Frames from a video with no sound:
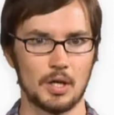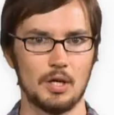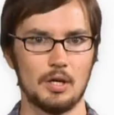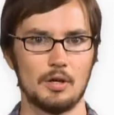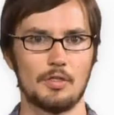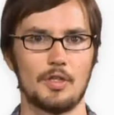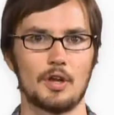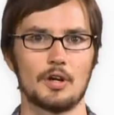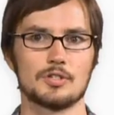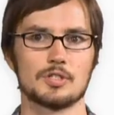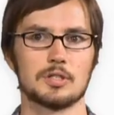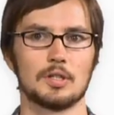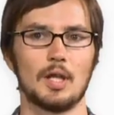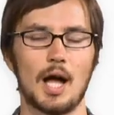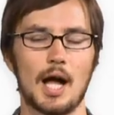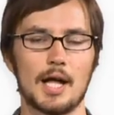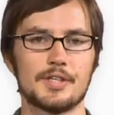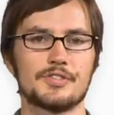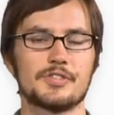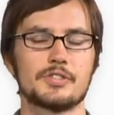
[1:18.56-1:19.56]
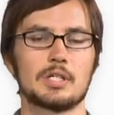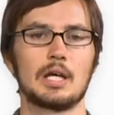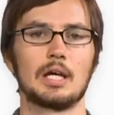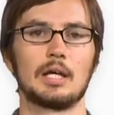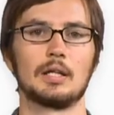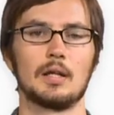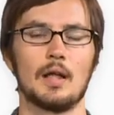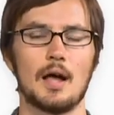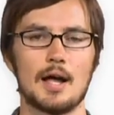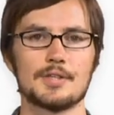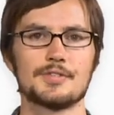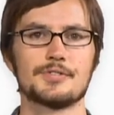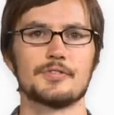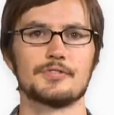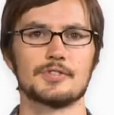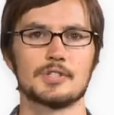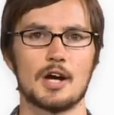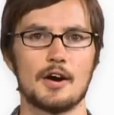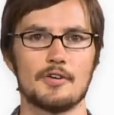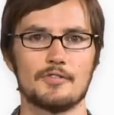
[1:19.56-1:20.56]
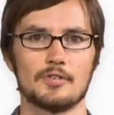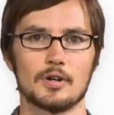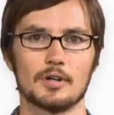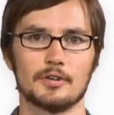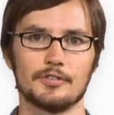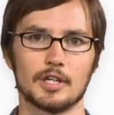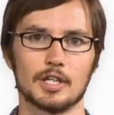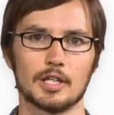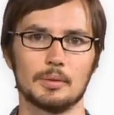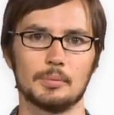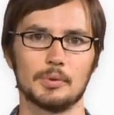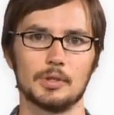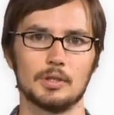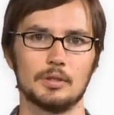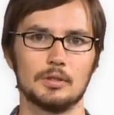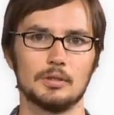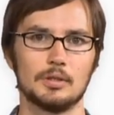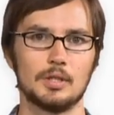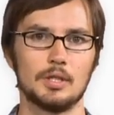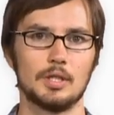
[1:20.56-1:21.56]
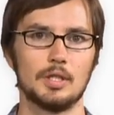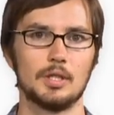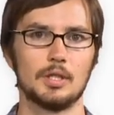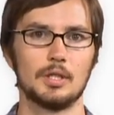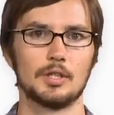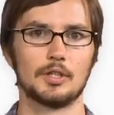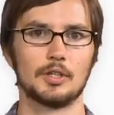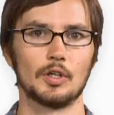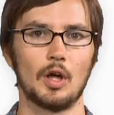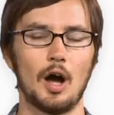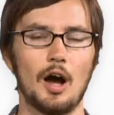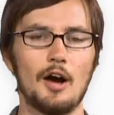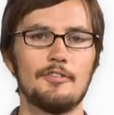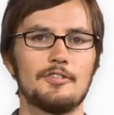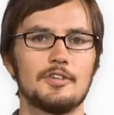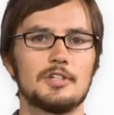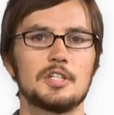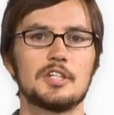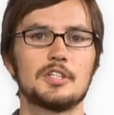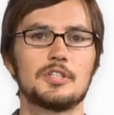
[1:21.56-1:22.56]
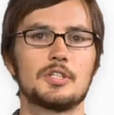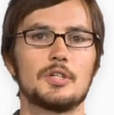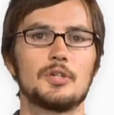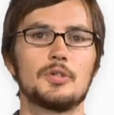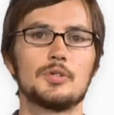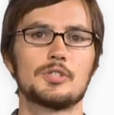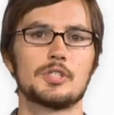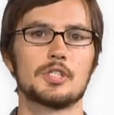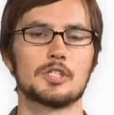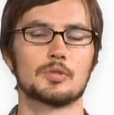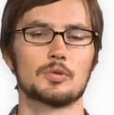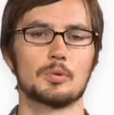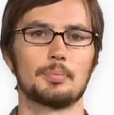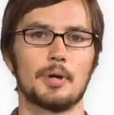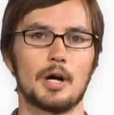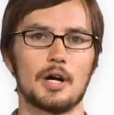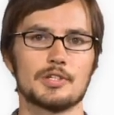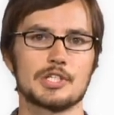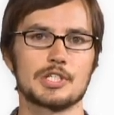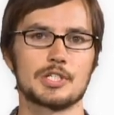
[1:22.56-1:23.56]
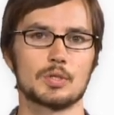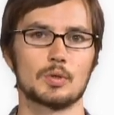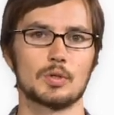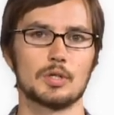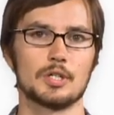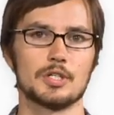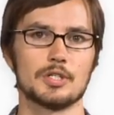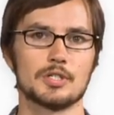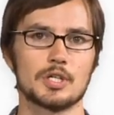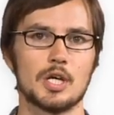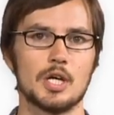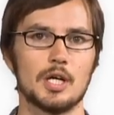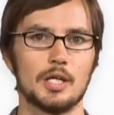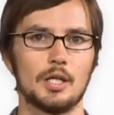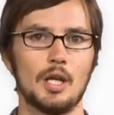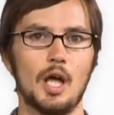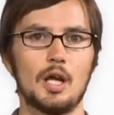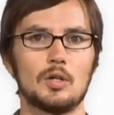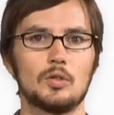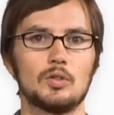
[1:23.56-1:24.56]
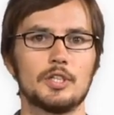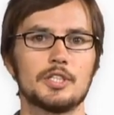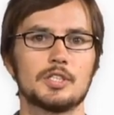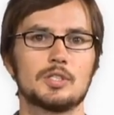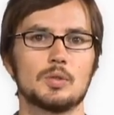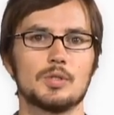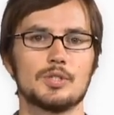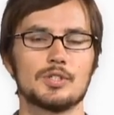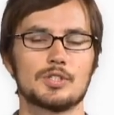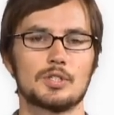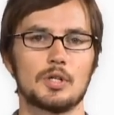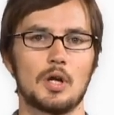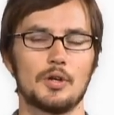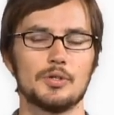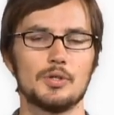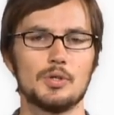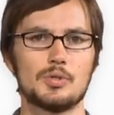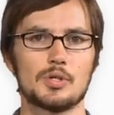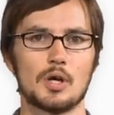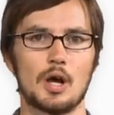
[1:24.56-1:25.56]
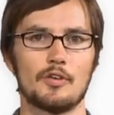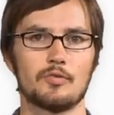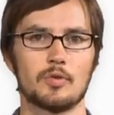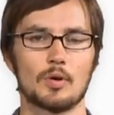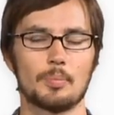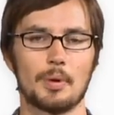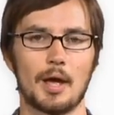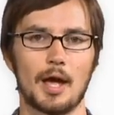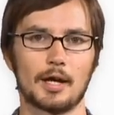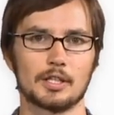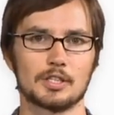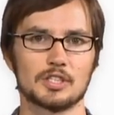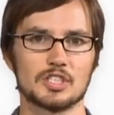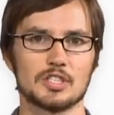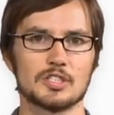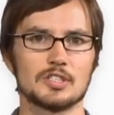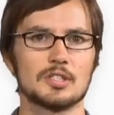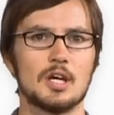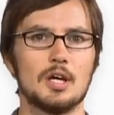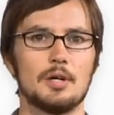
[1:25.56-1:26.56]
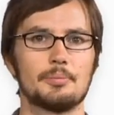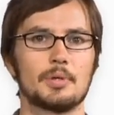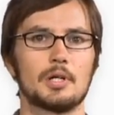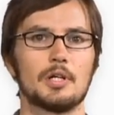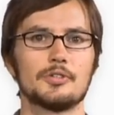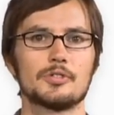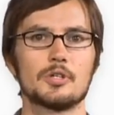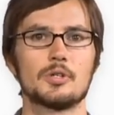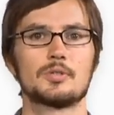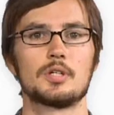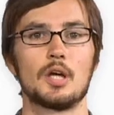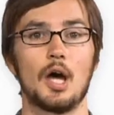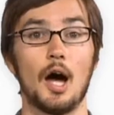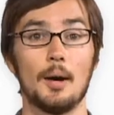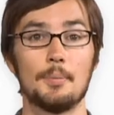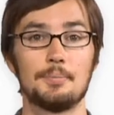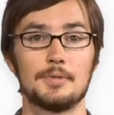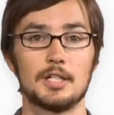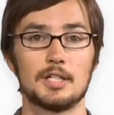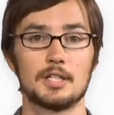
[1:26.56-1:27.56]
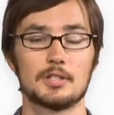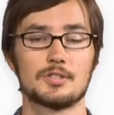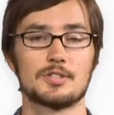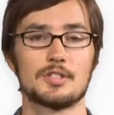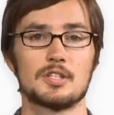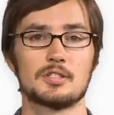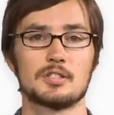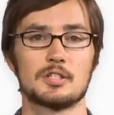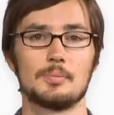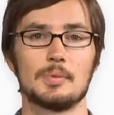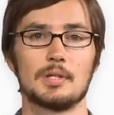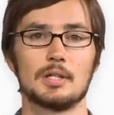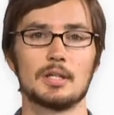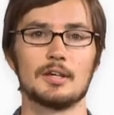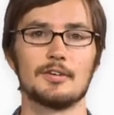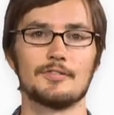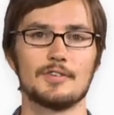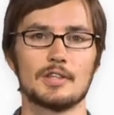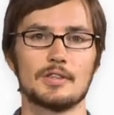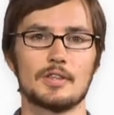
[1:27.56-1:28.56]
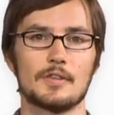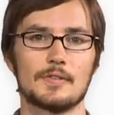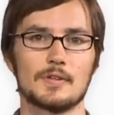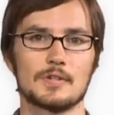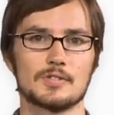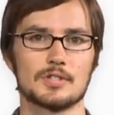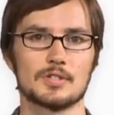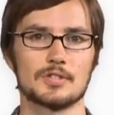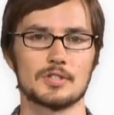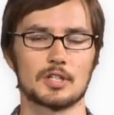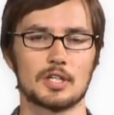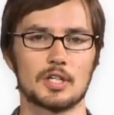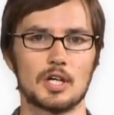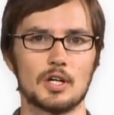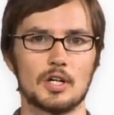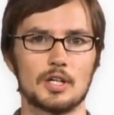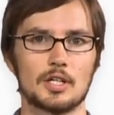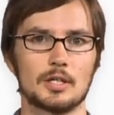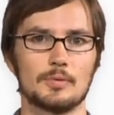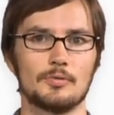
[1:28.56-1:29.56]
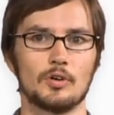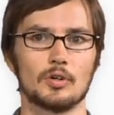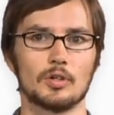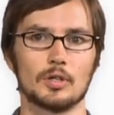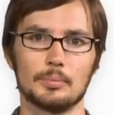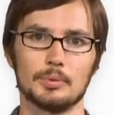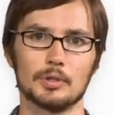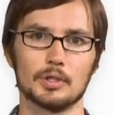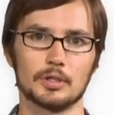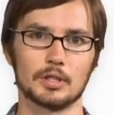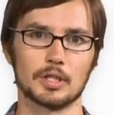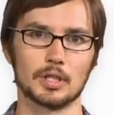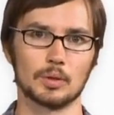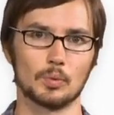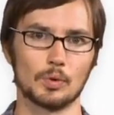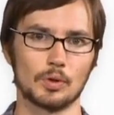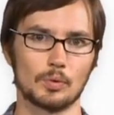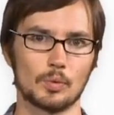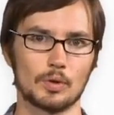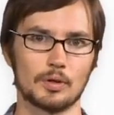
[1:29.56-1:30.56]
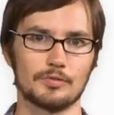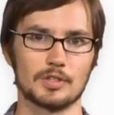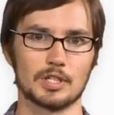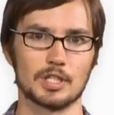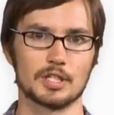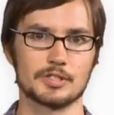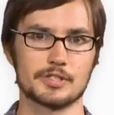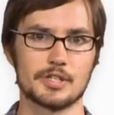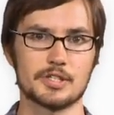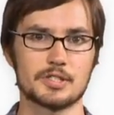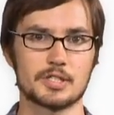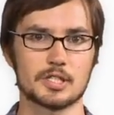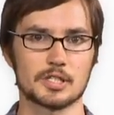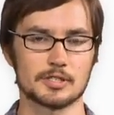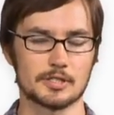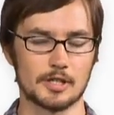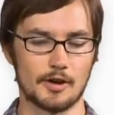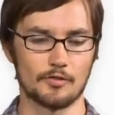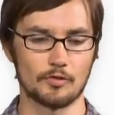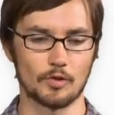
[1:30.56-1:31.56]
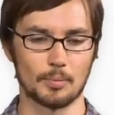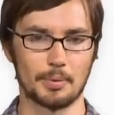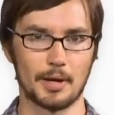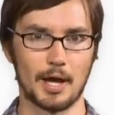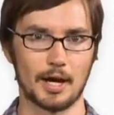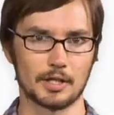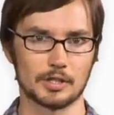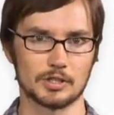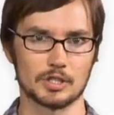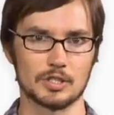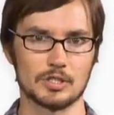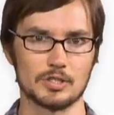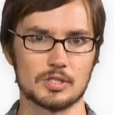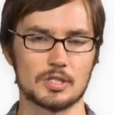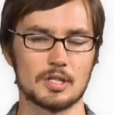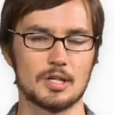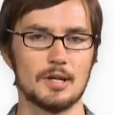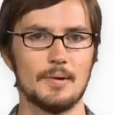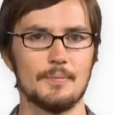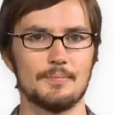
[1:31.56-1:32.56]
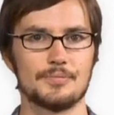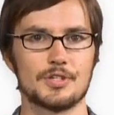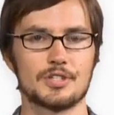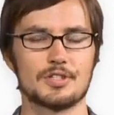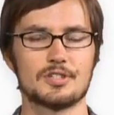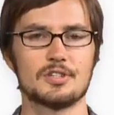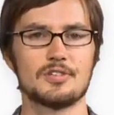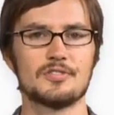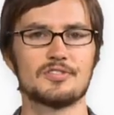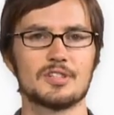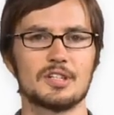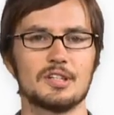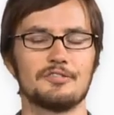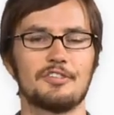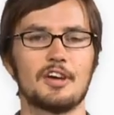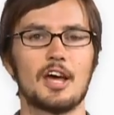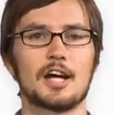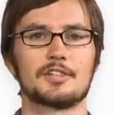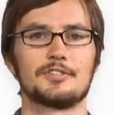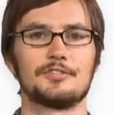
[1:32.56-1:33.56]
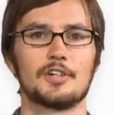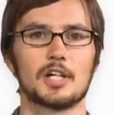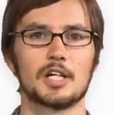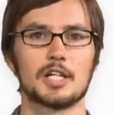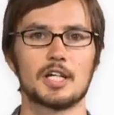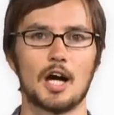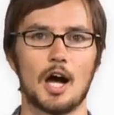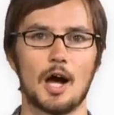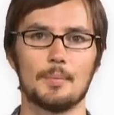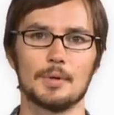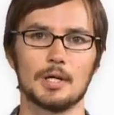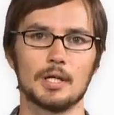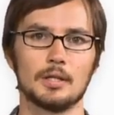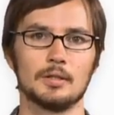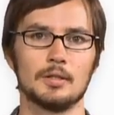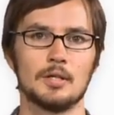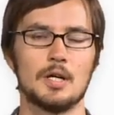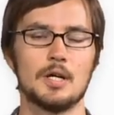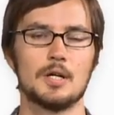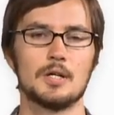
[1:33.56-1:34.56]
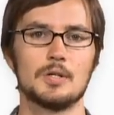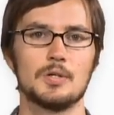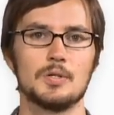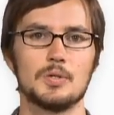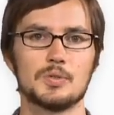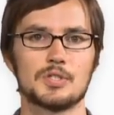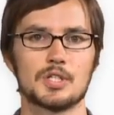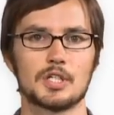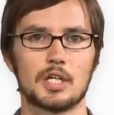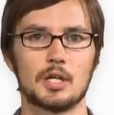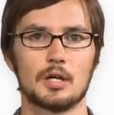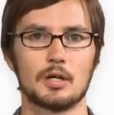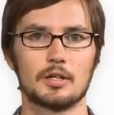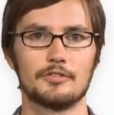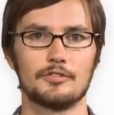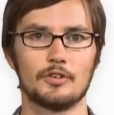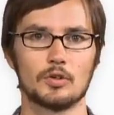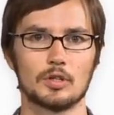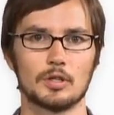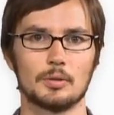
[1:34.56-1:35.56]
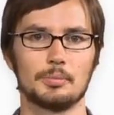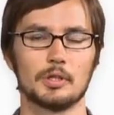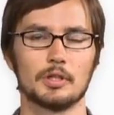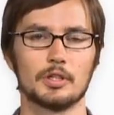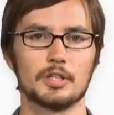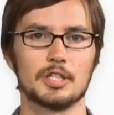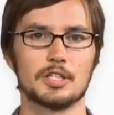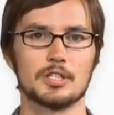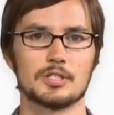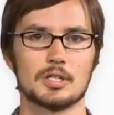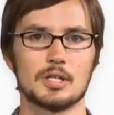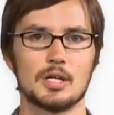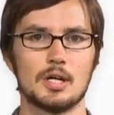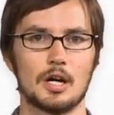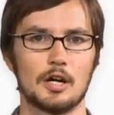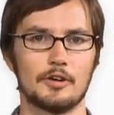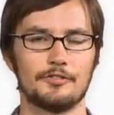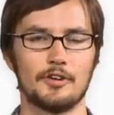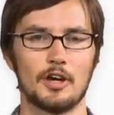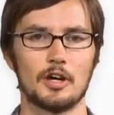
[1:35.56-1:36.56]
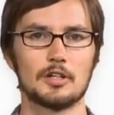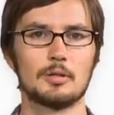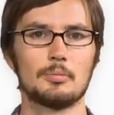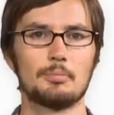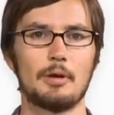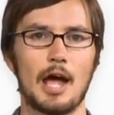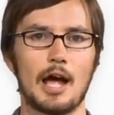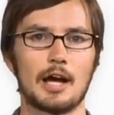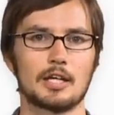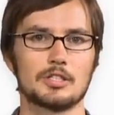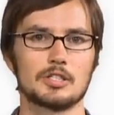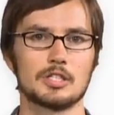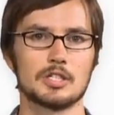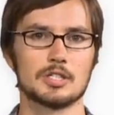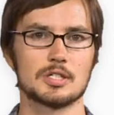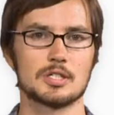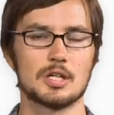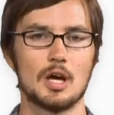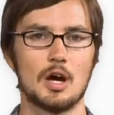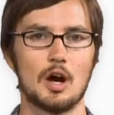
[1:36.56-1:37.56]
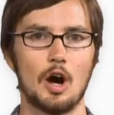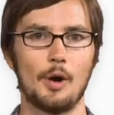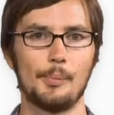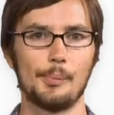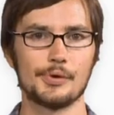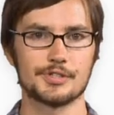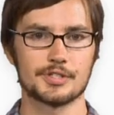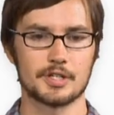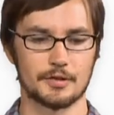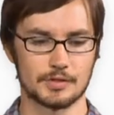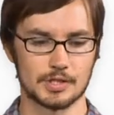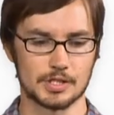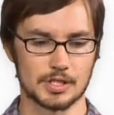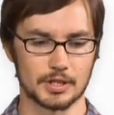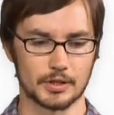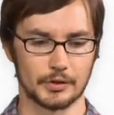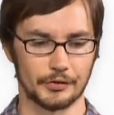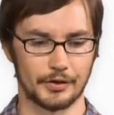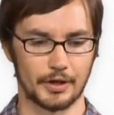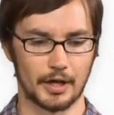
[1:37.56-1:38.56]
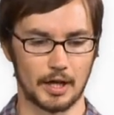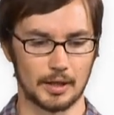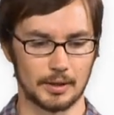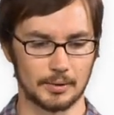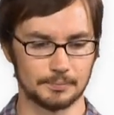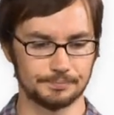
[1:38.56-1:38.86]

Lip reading: There's lots and lots of software available. You'll often need to use these repositories not only to install new software packages, but also to update your system in the event that there's a security vulnerability with one of the existing software packages. This is, in fact, very common. New security vulnerabilities are found in packages almost every single day.